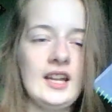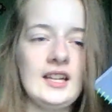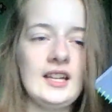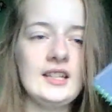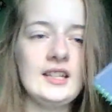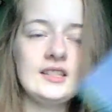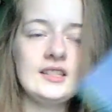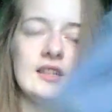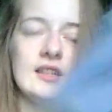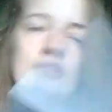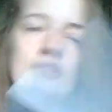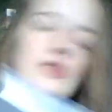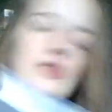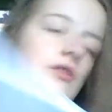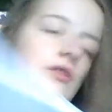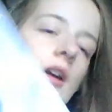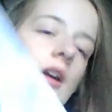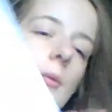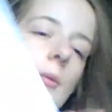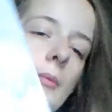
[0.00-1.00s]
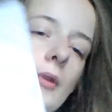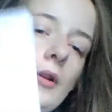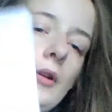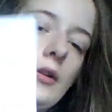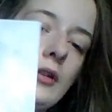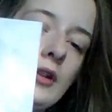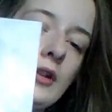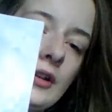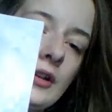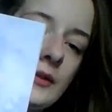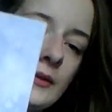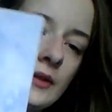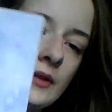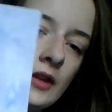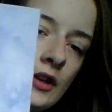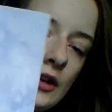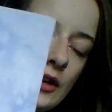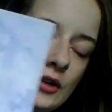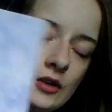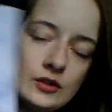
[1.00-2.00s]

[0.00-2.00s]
off so it comes